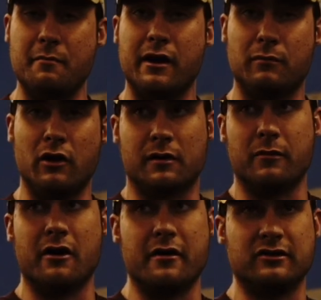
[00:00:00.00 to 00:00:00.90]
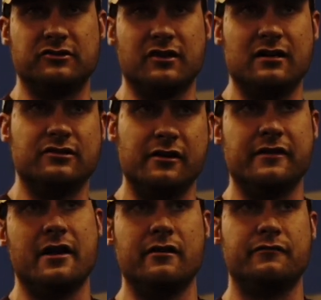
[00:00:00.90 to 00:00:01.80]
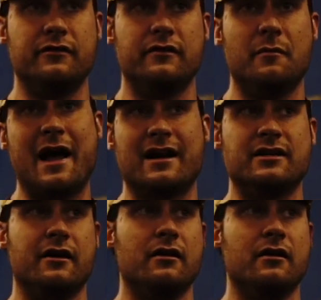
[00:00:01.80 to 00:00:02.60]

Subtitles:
metabolic burnout exercise near the end of the back day.